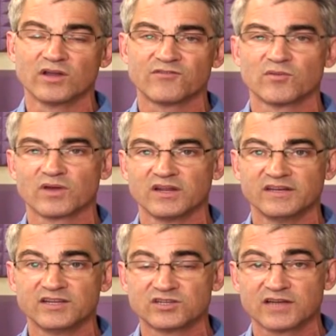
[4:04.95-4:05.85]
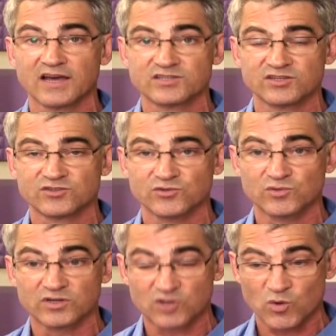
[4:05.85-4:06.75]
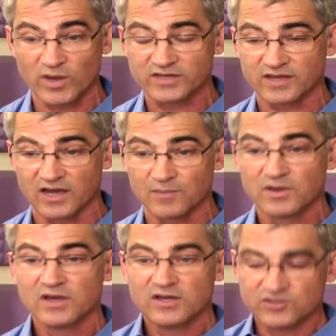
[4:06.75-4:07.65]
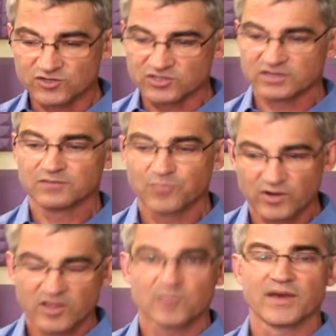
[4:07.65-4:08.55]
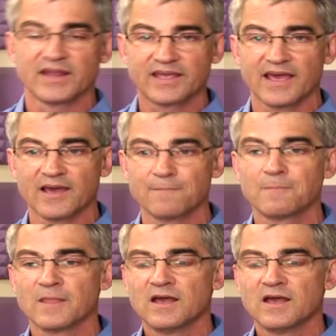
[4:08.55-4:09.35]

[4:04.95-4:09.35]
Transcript: If you're going to digitize it to QuickTime, just put it in the Betacam,